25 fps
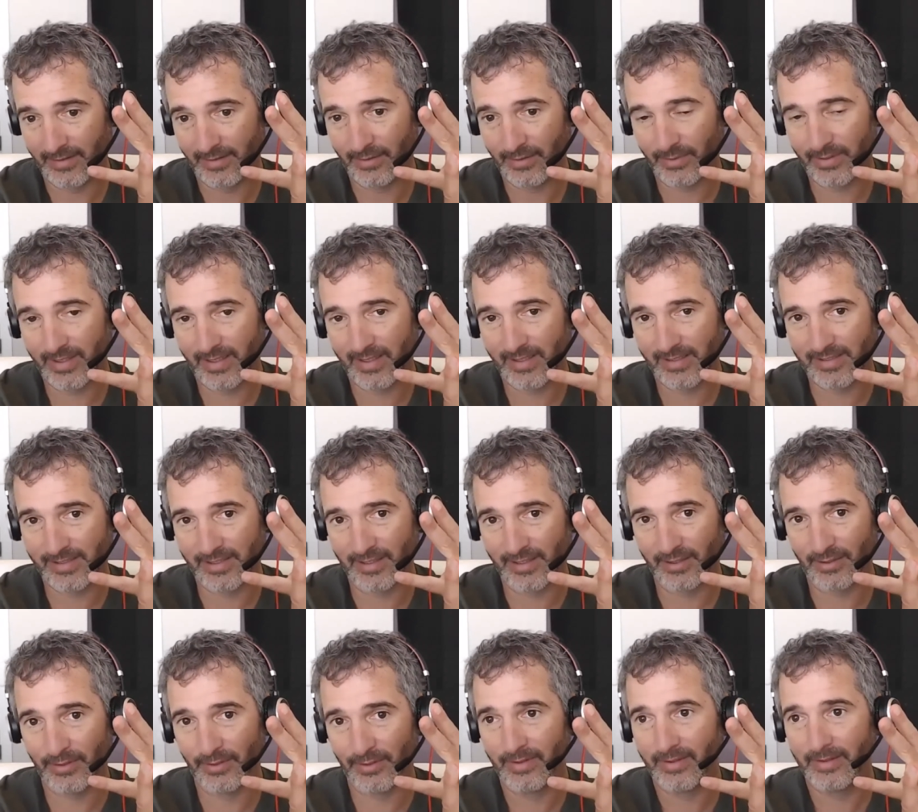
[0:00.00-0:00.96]
Okay,
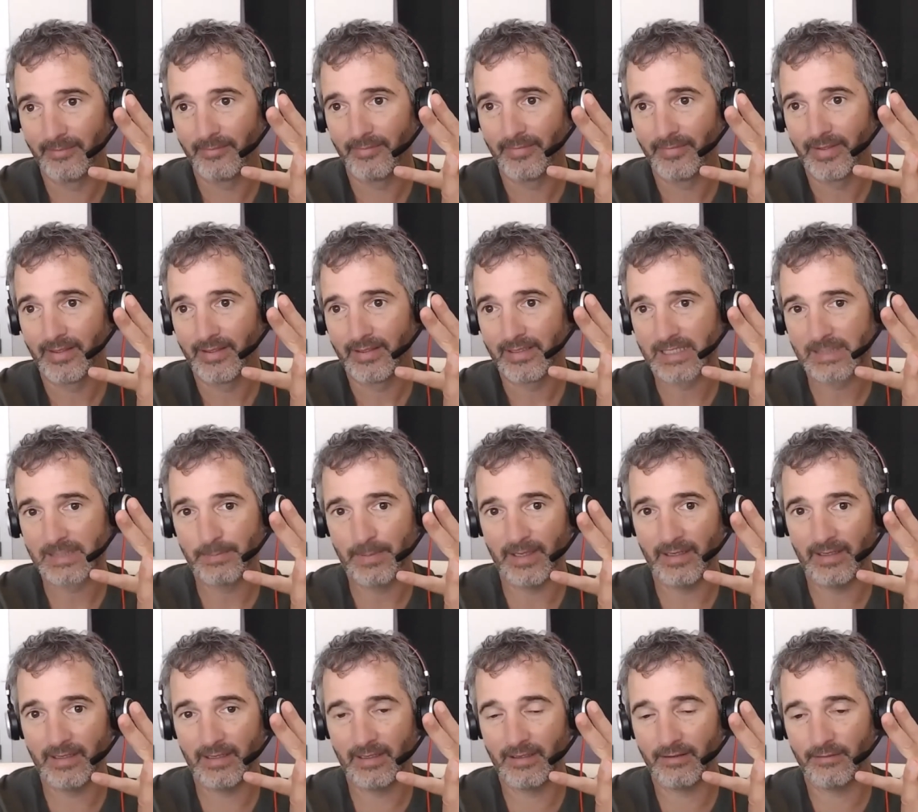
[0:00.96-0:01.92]
so
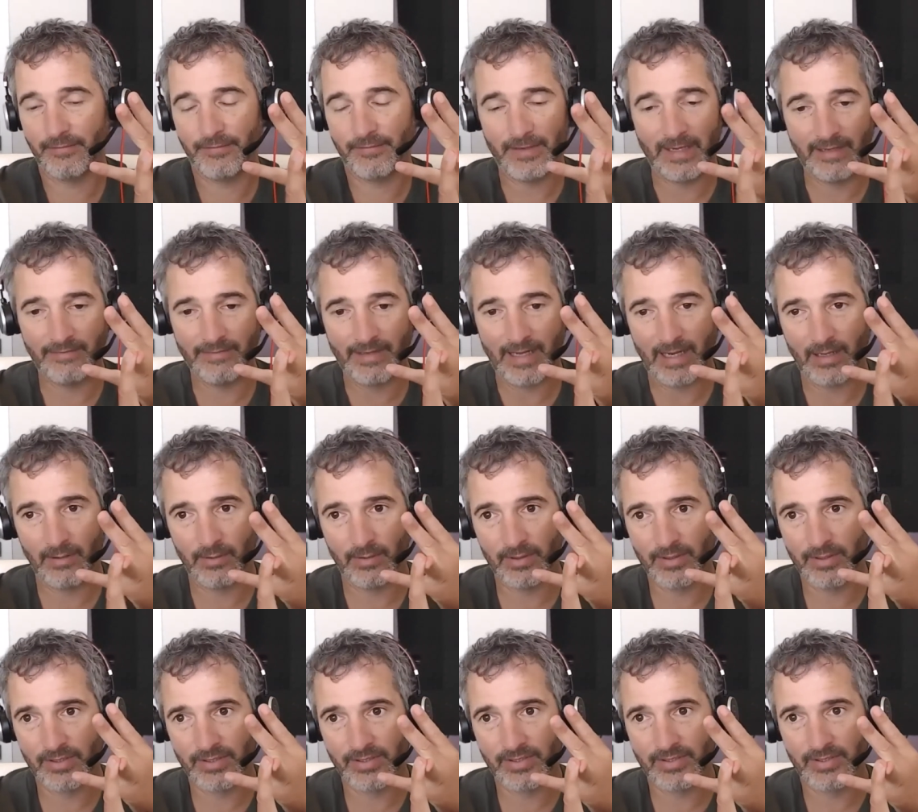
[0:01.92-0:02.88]
spending five
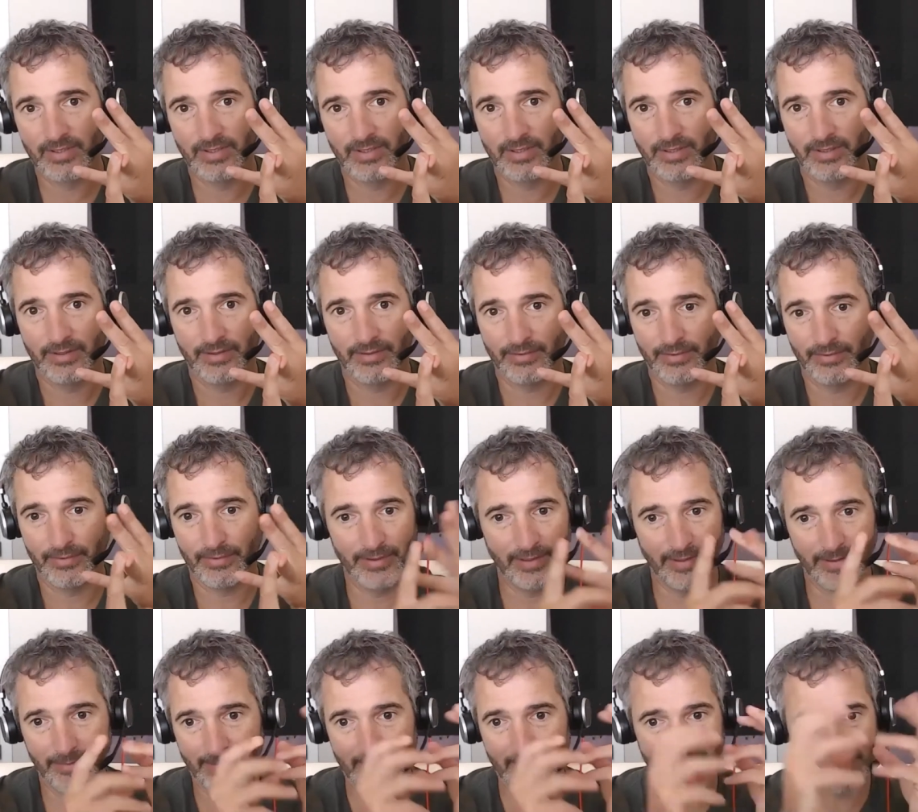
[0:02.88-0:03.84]
hours
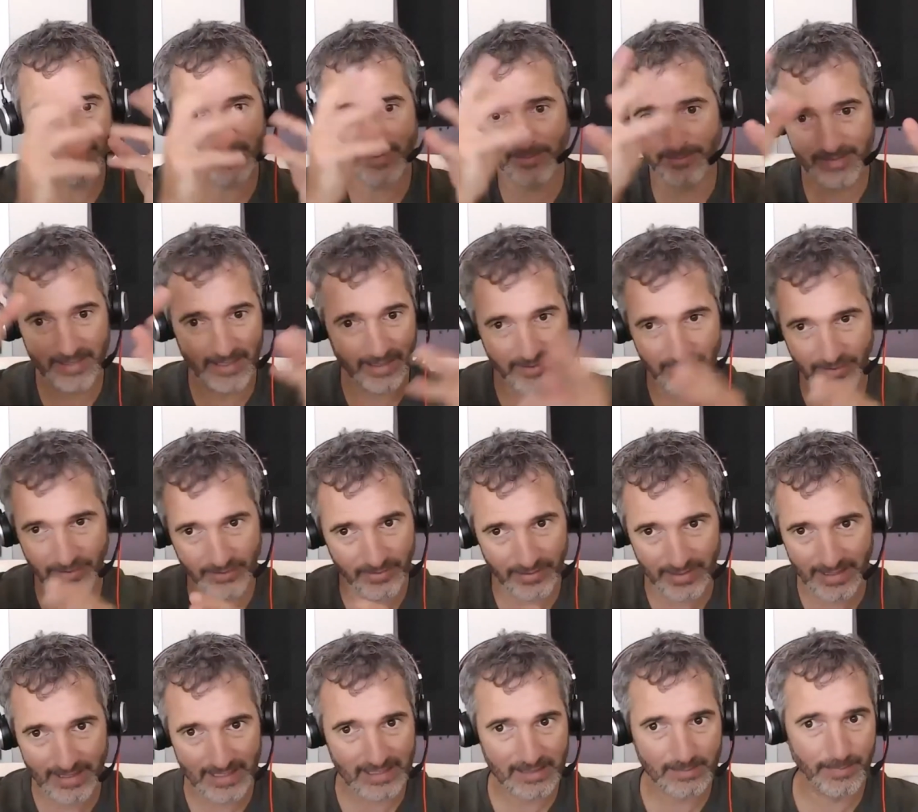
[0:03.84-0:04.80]
learning about some
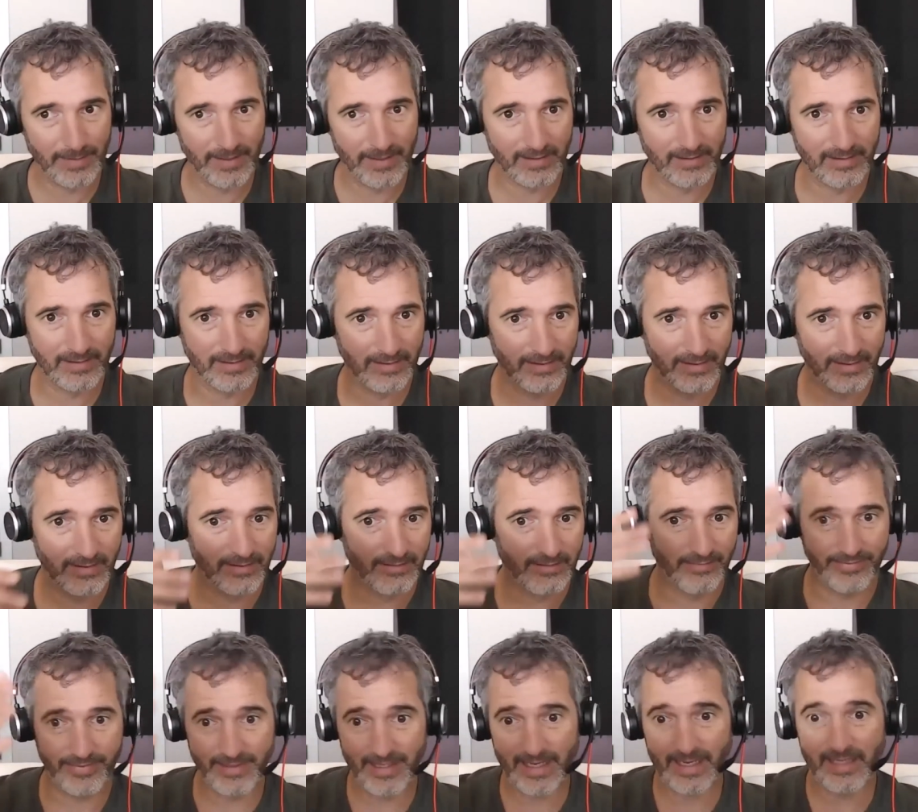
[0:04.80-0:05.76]
technical aspect,
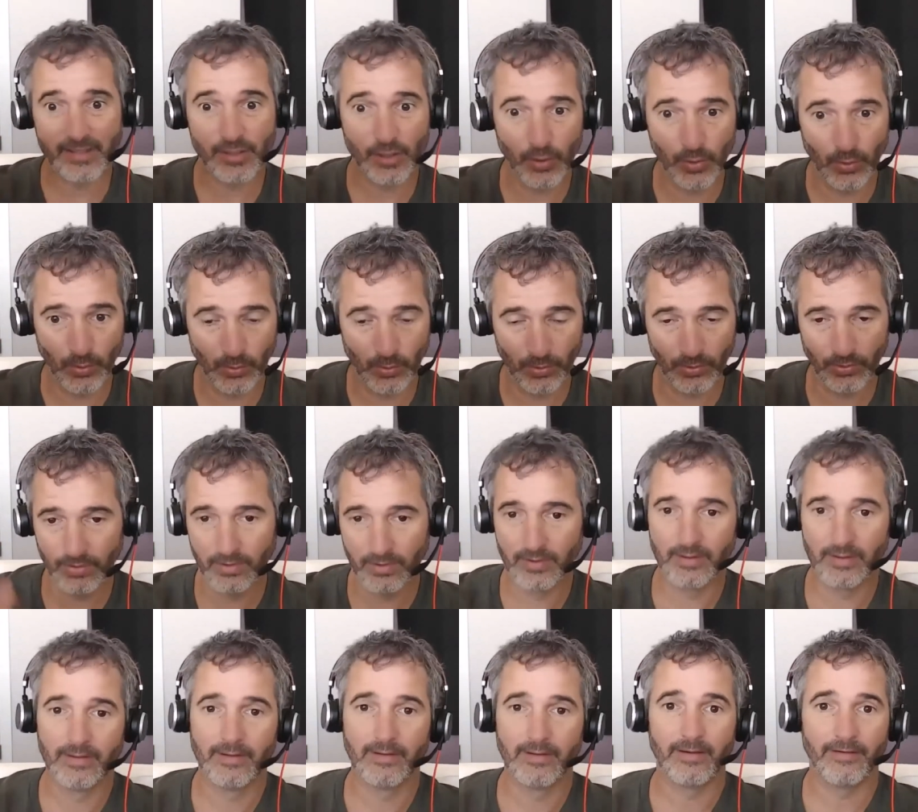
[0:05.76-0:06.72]
that's
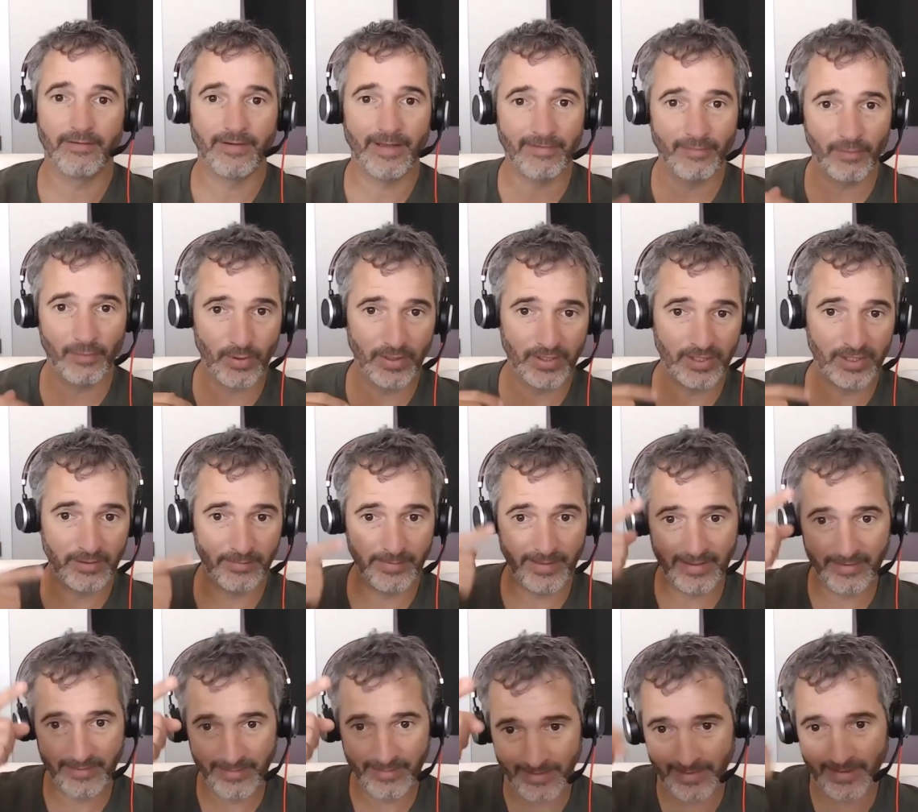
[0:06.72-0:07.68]
cool. If I have a question
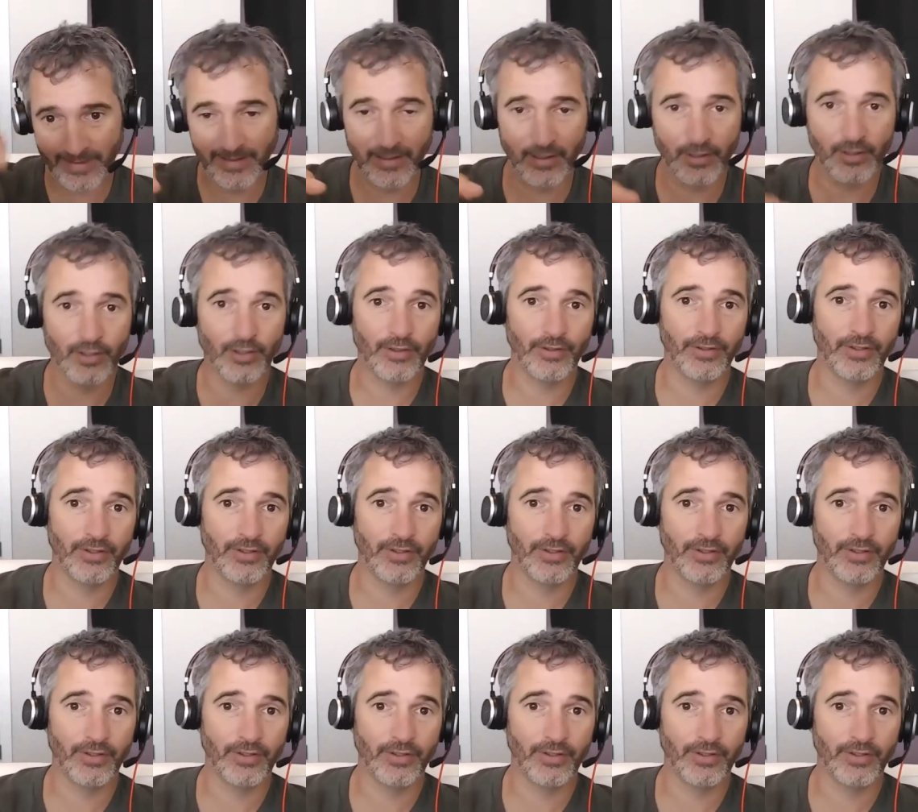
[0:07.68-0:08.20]
about it, then I'm going to call